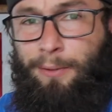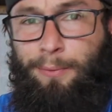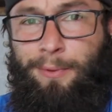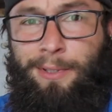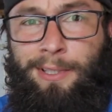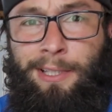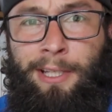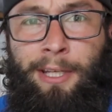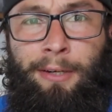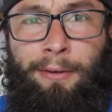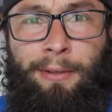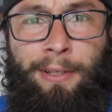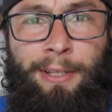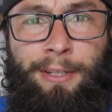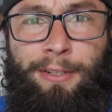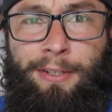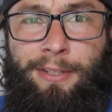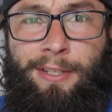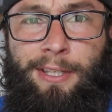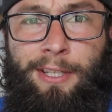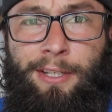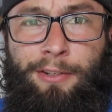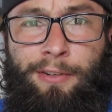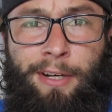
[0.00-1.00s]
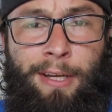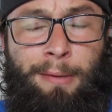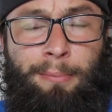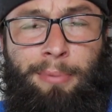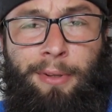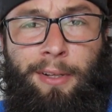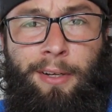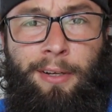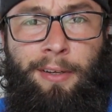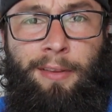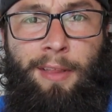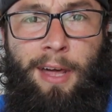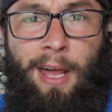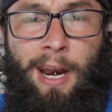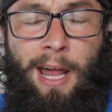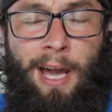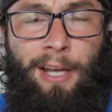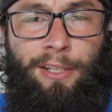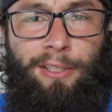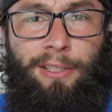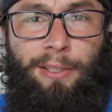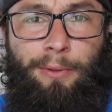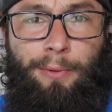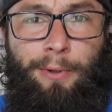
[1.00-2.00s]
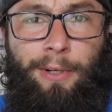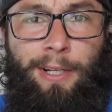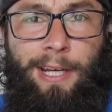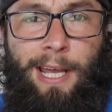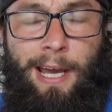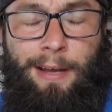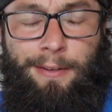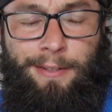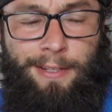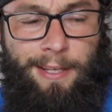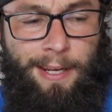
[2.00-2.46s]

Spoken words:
it was literally just the drain plug that actually worked out